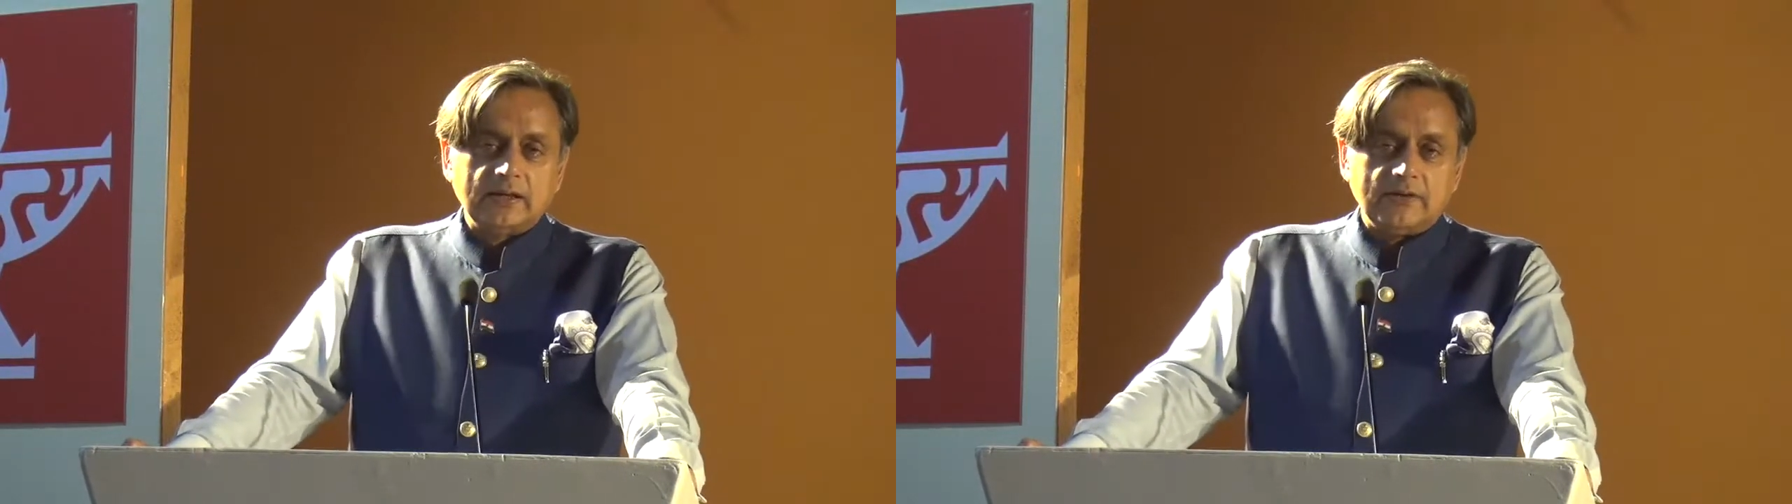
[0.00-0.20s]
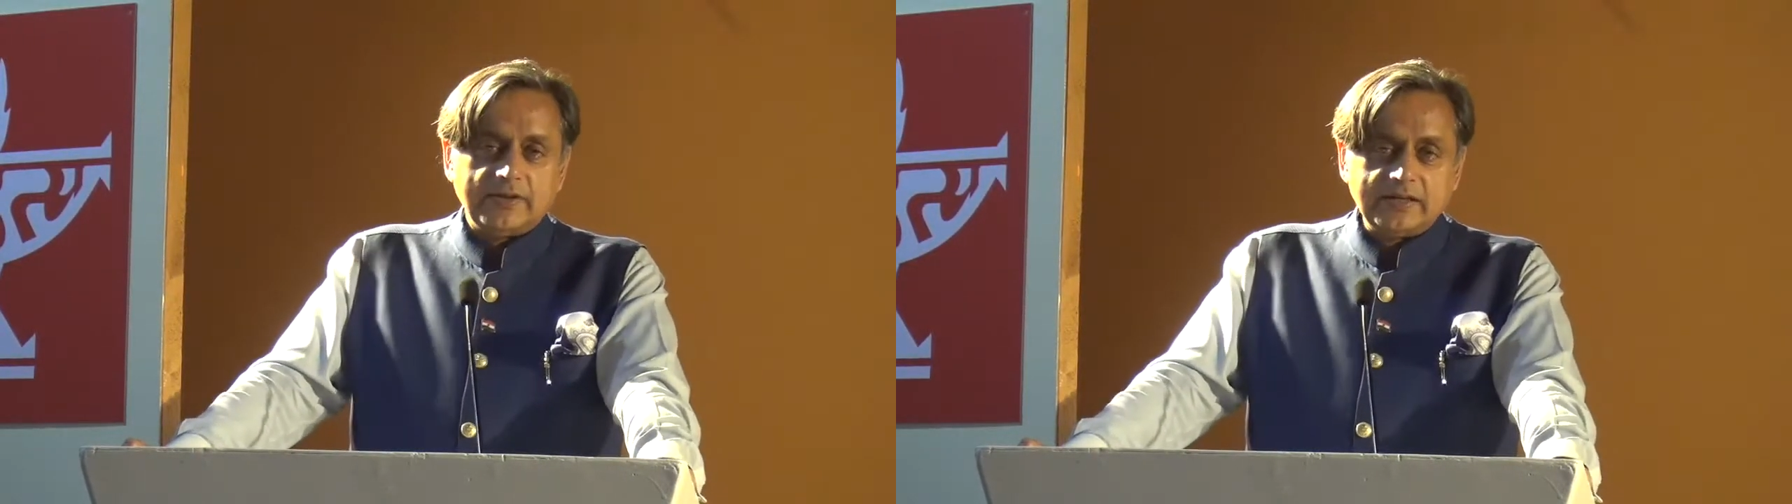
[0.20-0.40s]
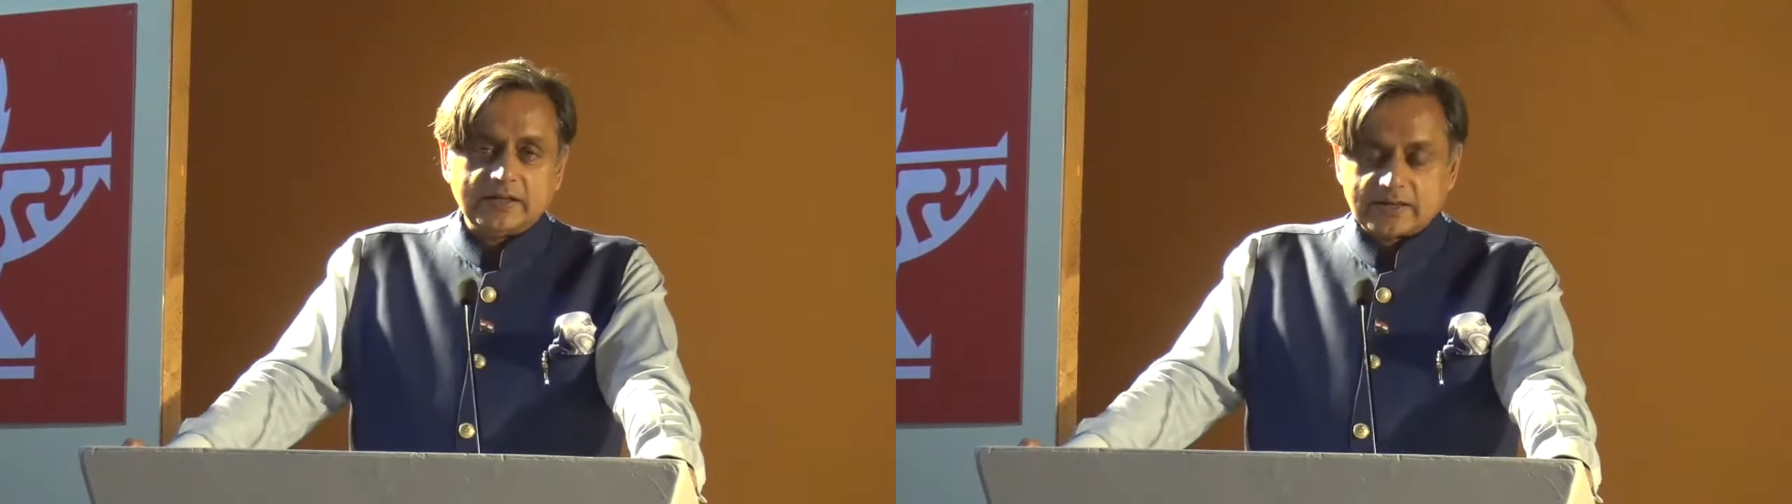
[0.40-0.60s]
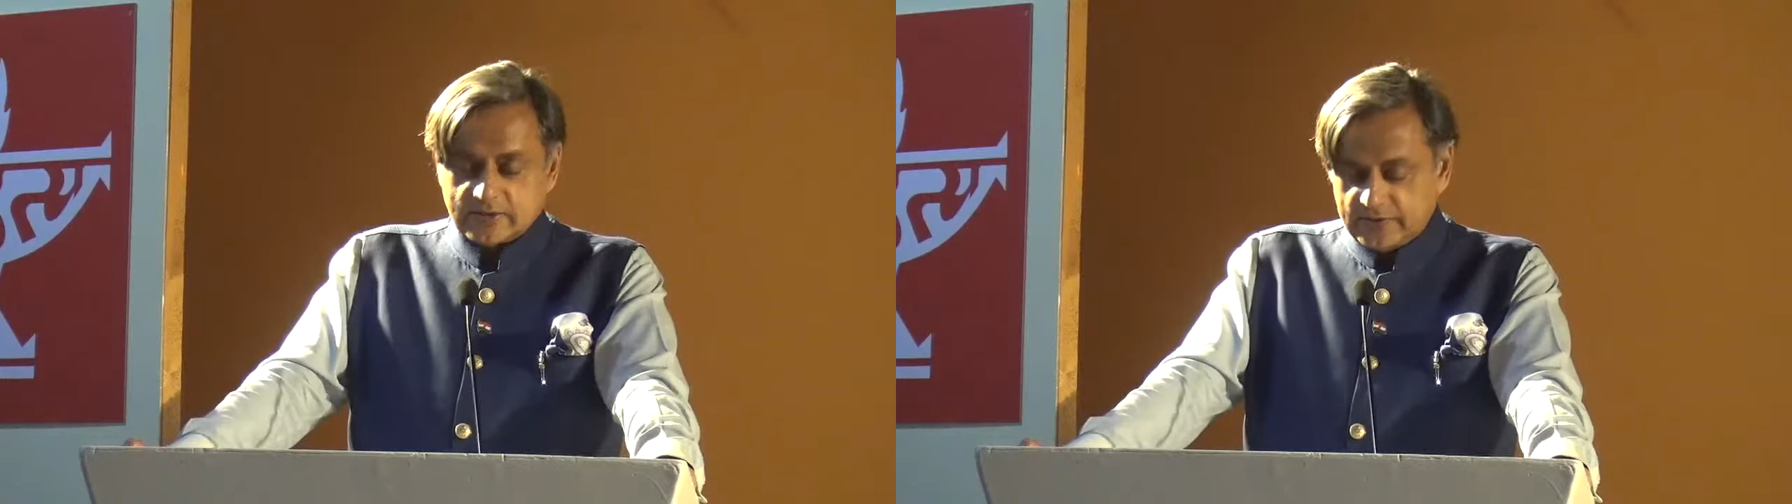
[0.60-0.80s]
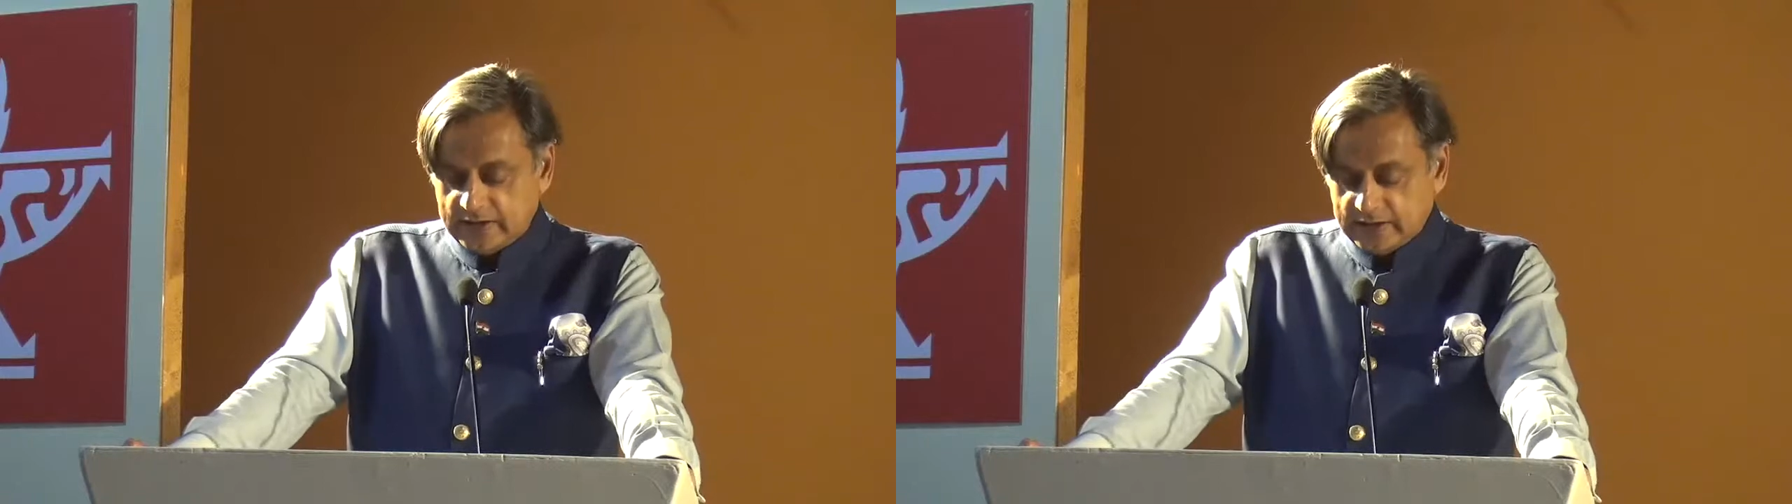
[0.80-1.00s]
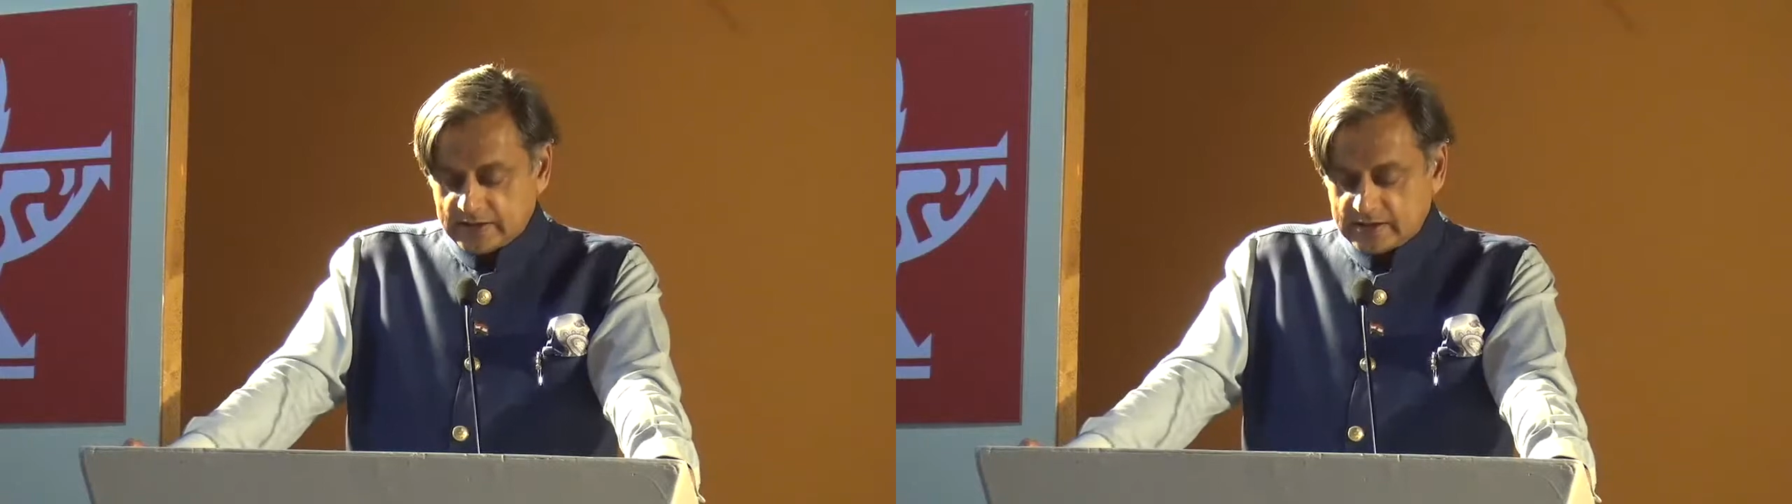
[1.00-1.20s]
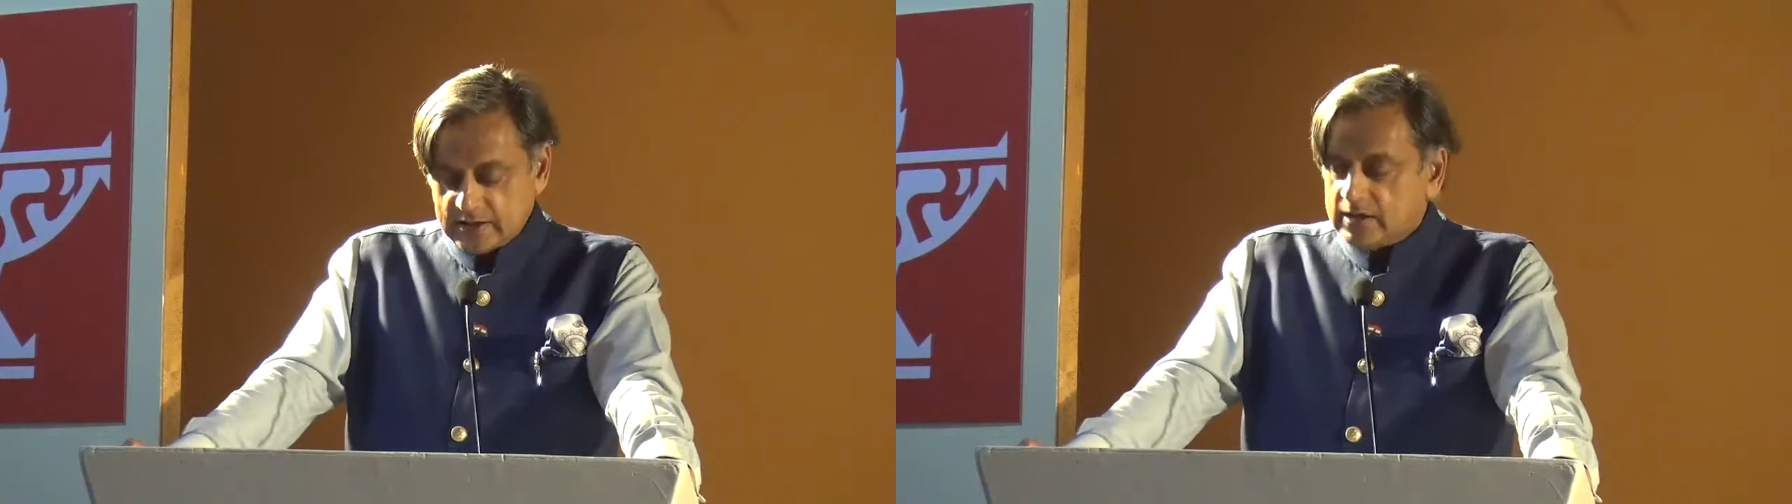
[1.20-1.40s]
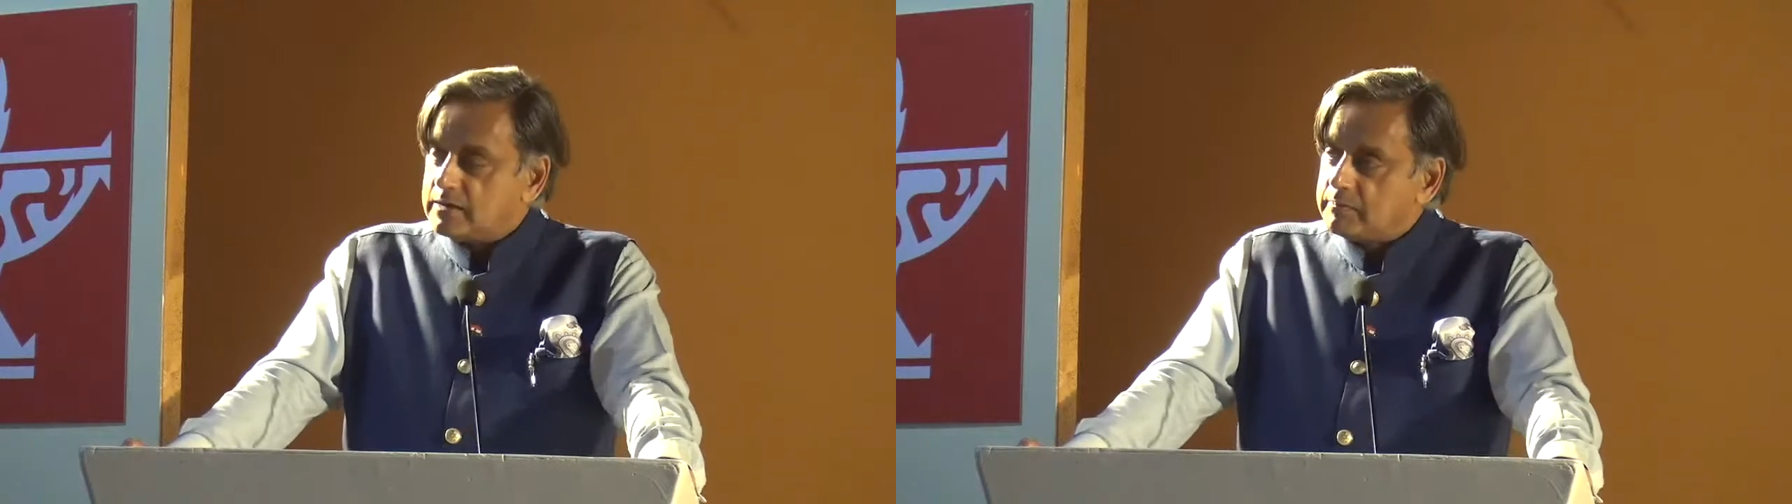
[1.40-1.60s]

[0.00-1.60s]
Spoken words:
of Indian civilians